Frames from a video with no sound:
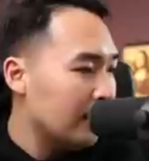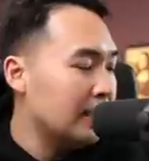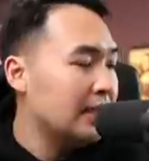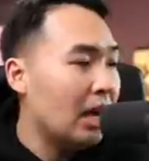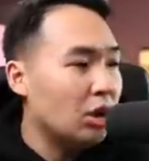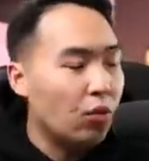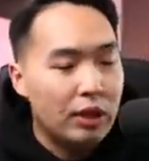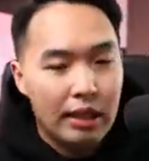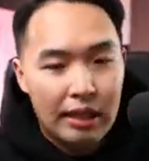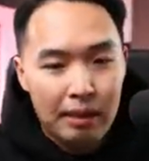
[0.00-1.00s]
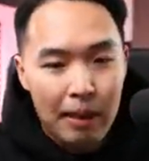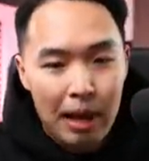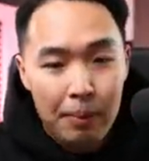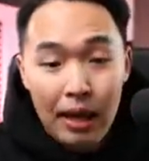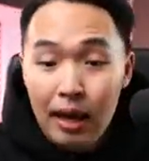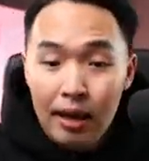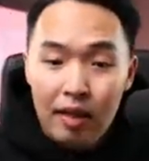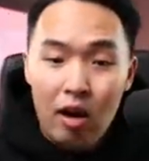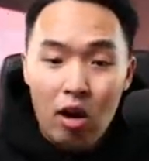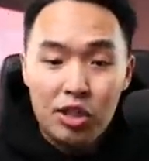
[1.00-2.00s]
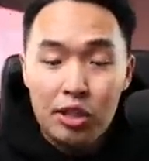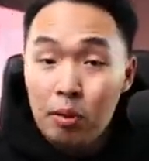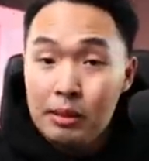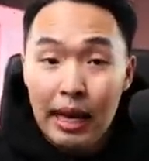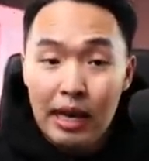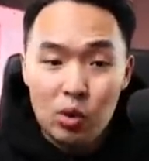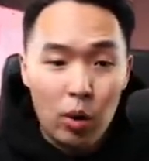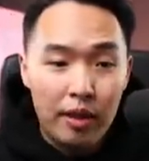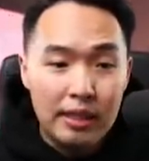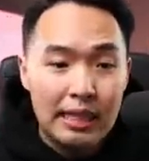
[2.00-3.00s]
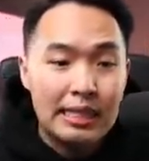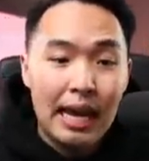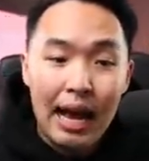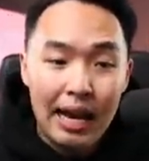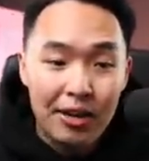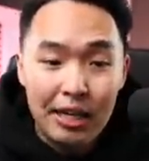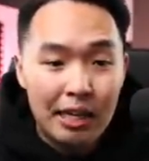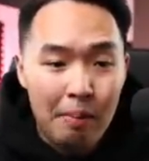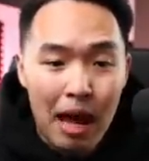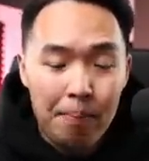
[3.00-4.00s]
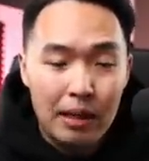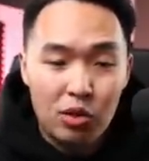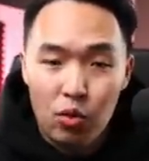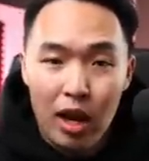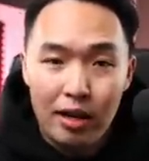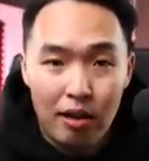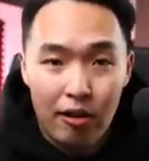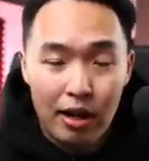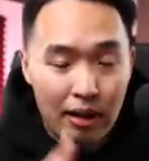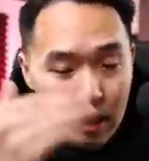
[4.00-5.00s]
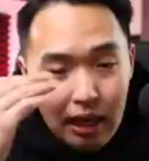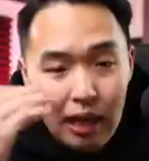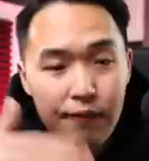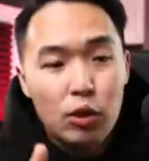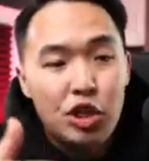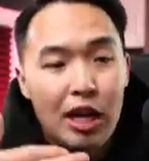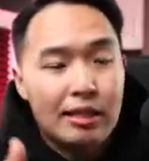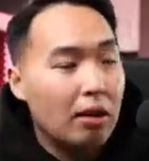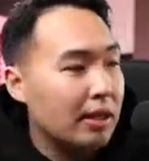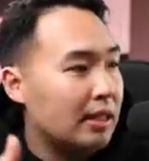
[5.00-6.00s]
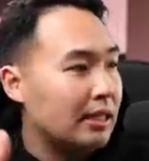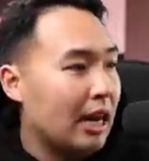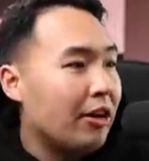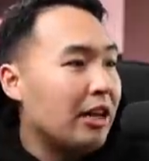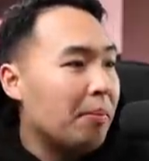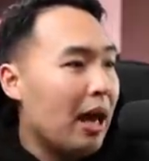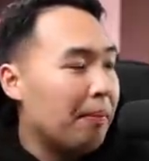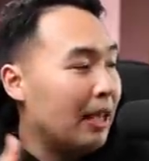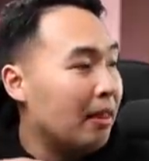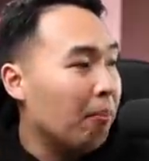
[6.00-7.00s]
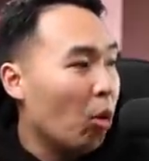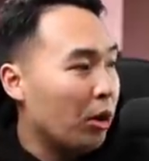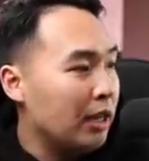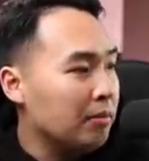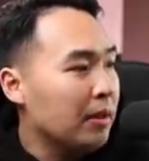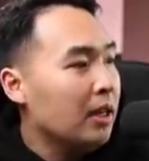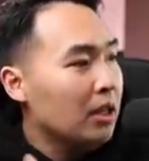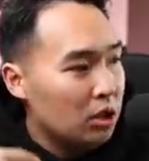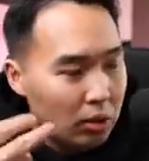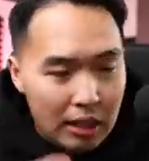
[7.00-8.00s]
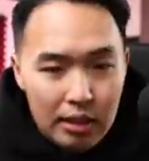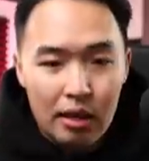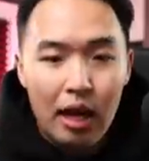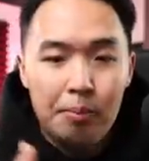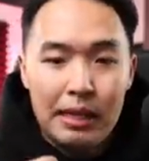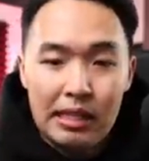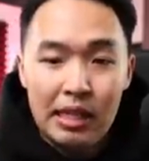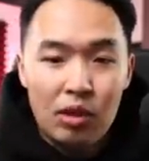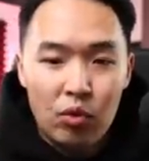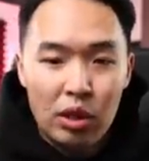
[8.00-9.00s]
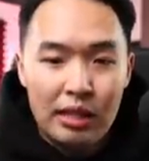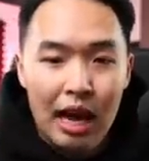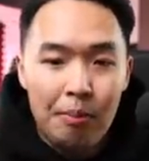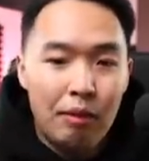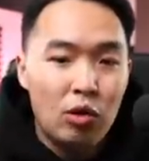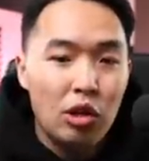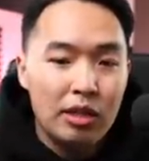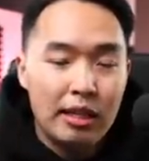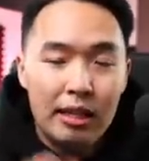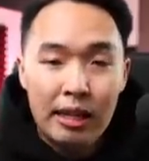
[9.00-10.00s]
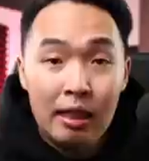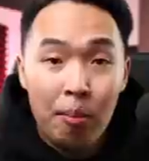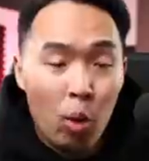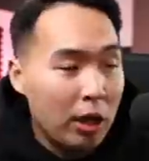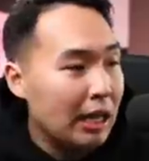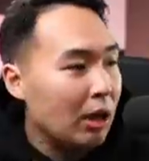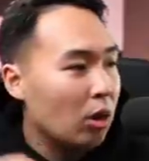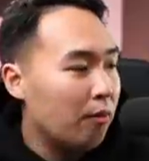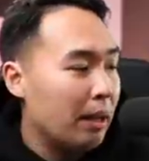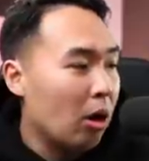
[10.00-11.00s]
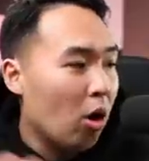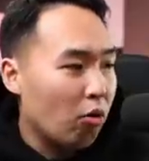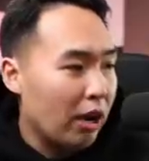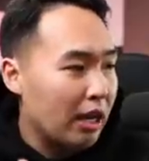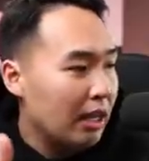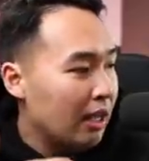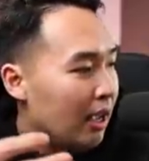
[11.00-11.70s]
This is how you read the heat map. There are some days where this entire heat map is red, all right? If you checked out this entire heat map in the morning, so this updates in real time. If you looked at it in the morning, it would have been all red.